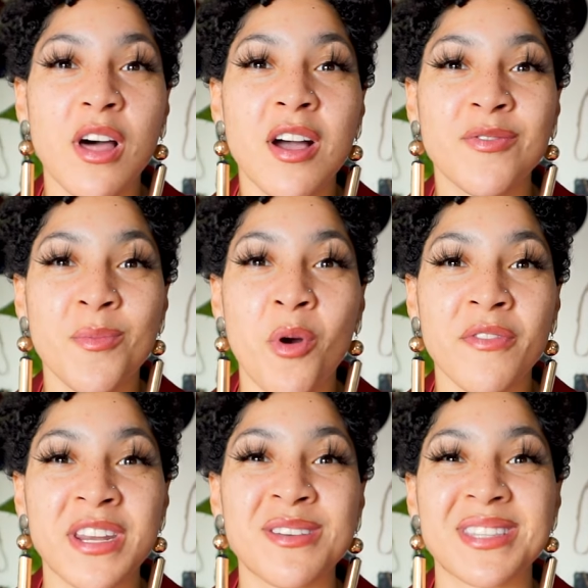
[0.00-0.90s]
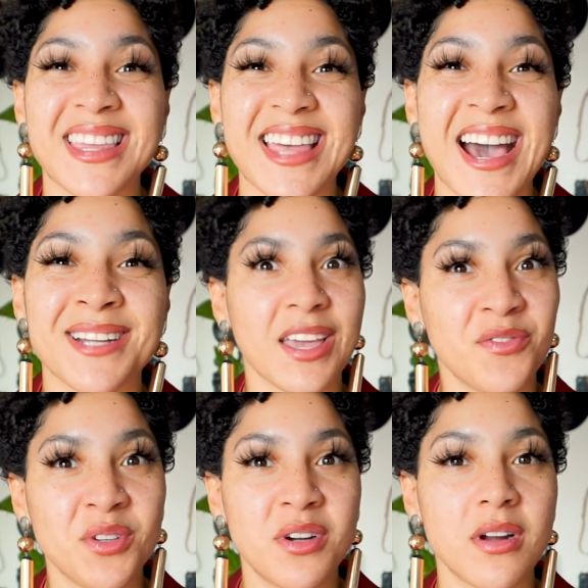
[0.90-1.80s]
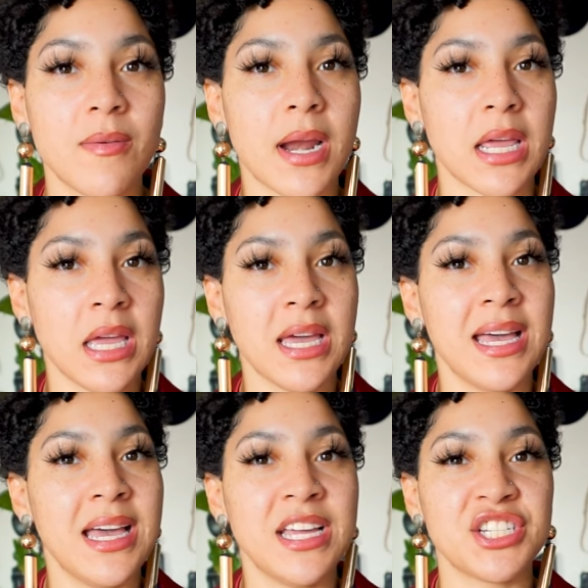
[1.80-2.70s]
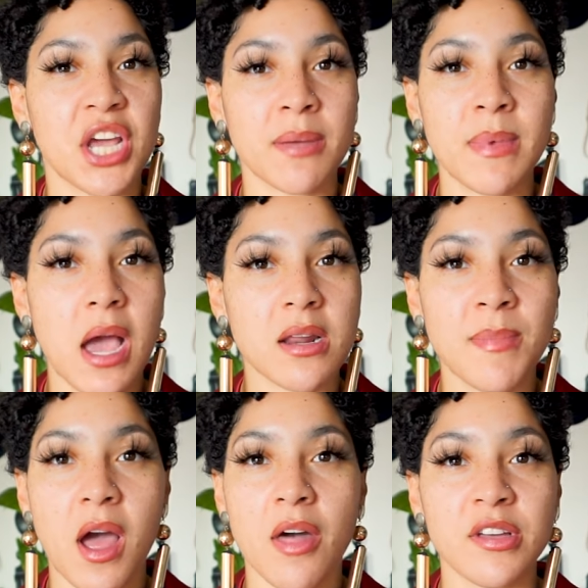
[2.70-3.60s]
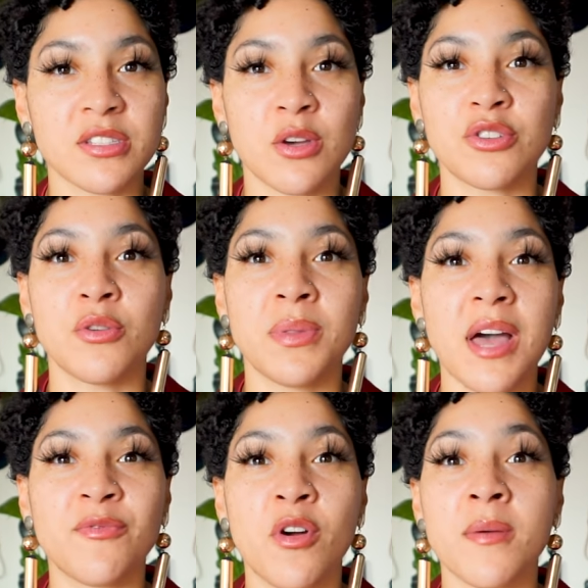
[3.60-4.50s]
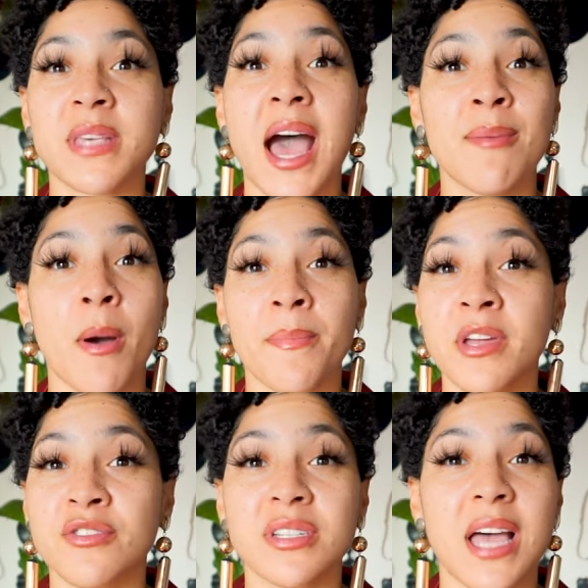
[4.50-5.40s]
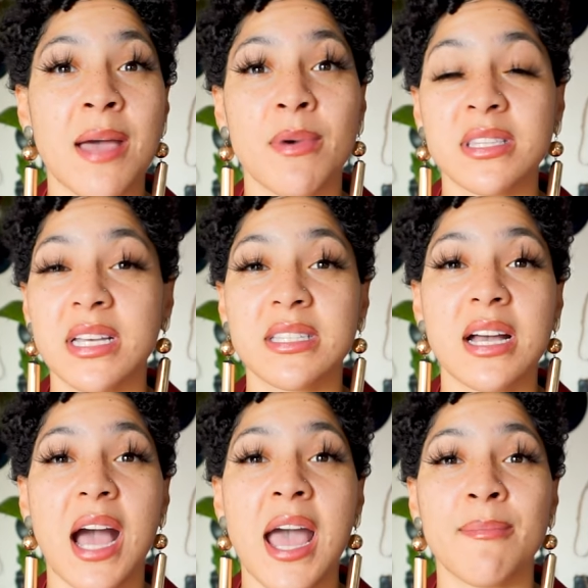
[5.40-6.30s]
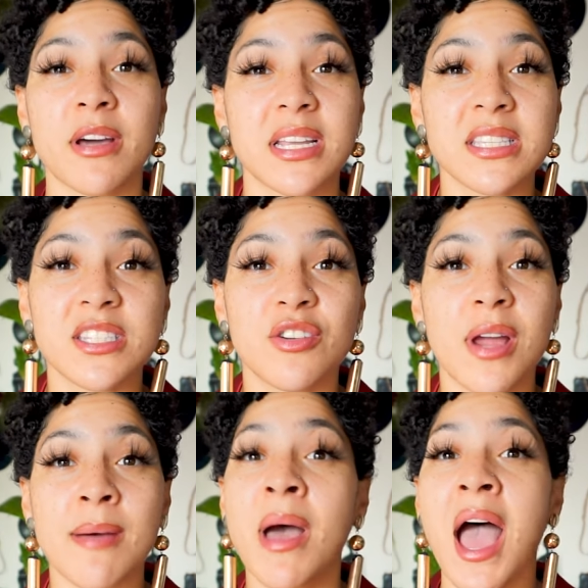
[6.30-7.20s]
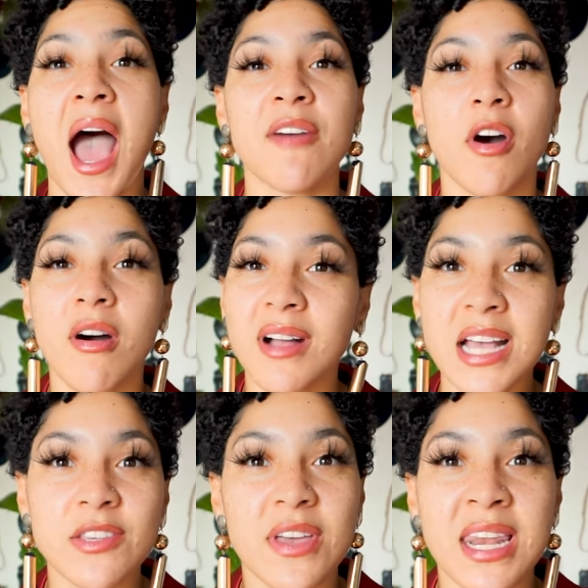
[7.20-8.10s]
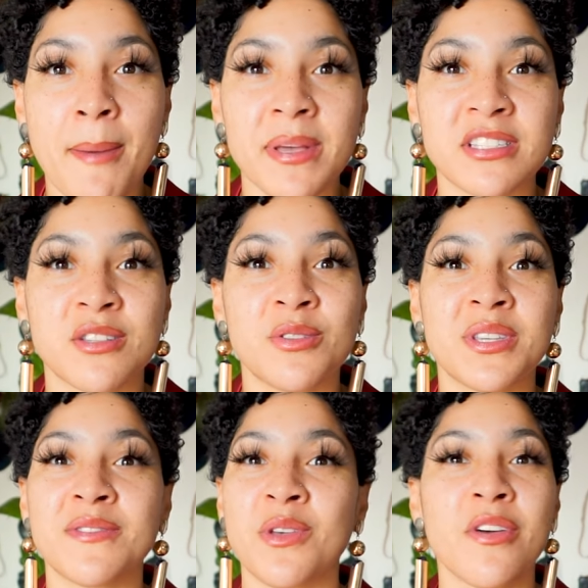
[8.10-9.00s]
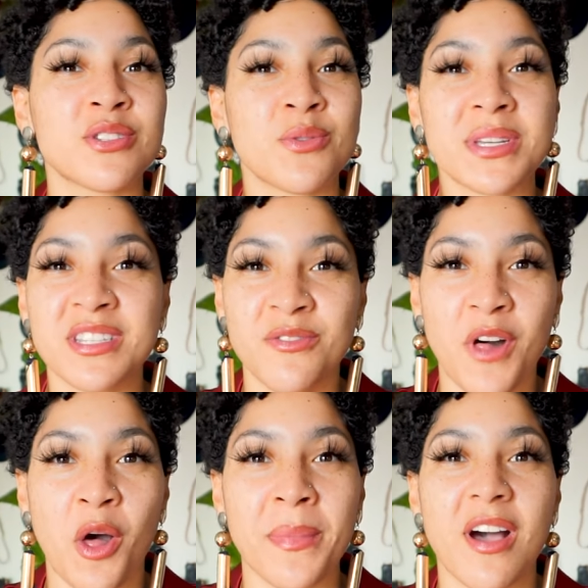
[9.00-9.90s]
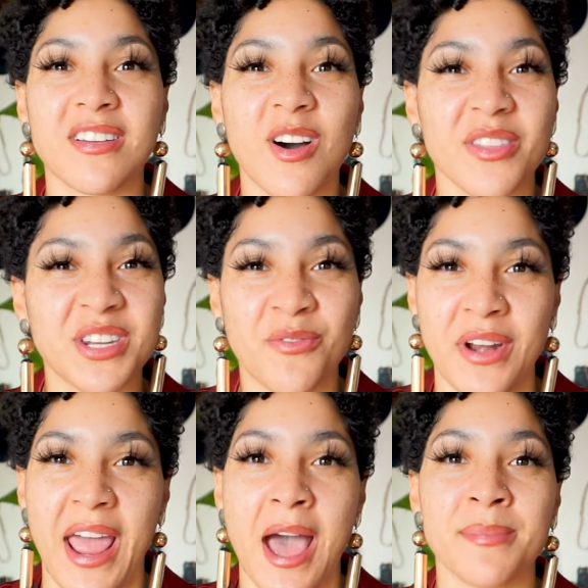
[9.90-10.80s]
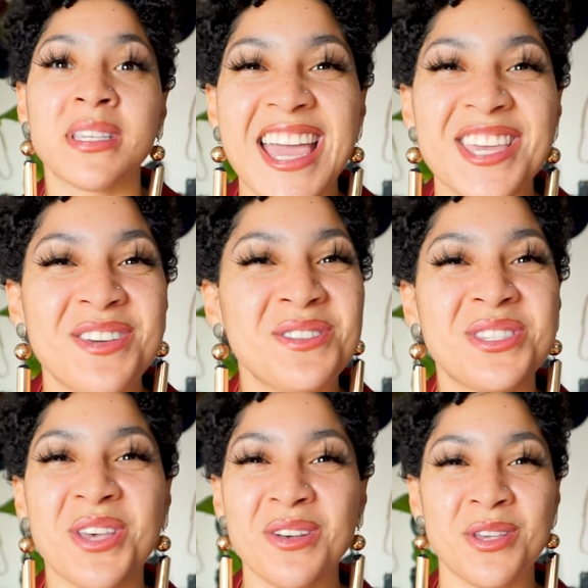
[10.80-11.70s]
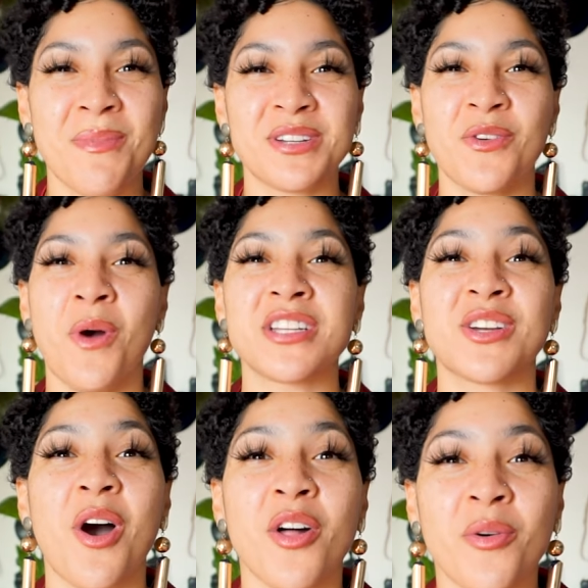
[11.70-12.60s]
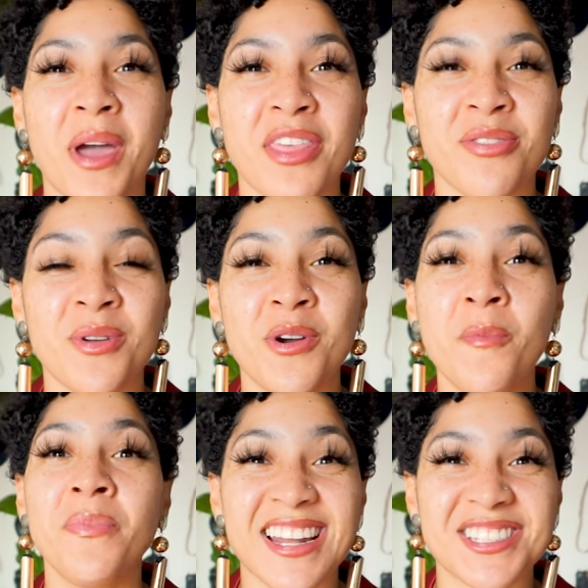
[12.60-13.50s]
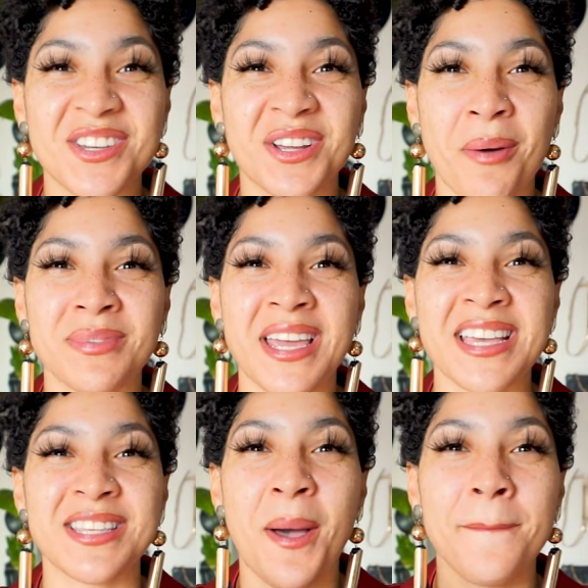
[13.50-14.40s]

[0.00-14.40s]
along for more videos like that. If you don't already, check me out on my other social platforms. I am on Pinterest, I am on TikTok, I am on Instagram. I have all kinds of in-app exclusives, so there's a reason to follow me on all the different apps. Thank you so much for watching all the way through, and I'll see you in a couple days.